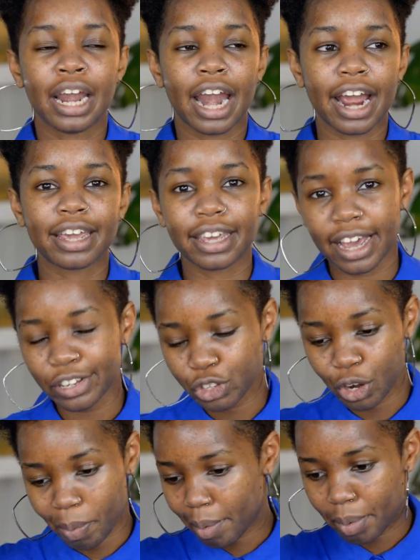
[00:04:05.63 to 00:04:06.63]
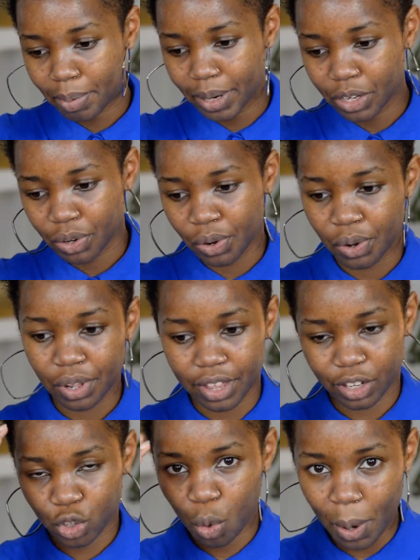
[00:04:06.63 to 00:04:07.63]
Like, yes, you'll probably do
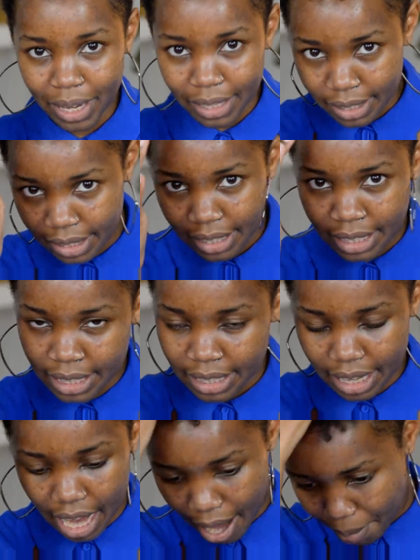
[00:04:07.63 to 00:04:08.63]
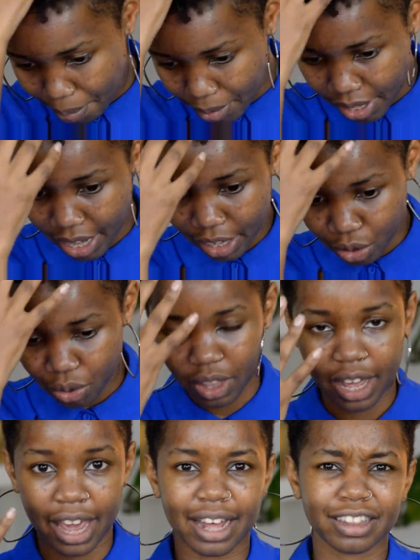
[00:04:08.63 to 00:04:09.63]
the twists here to
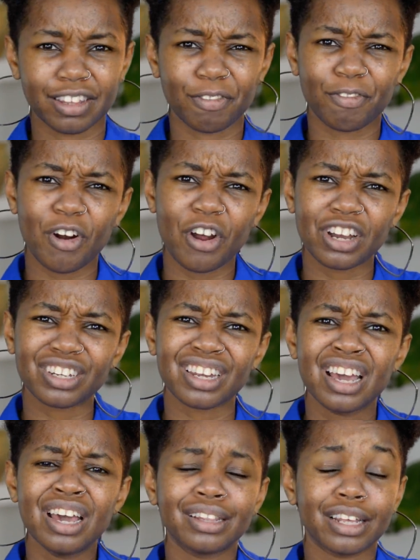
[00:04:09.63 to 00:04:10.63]
the hair at the front,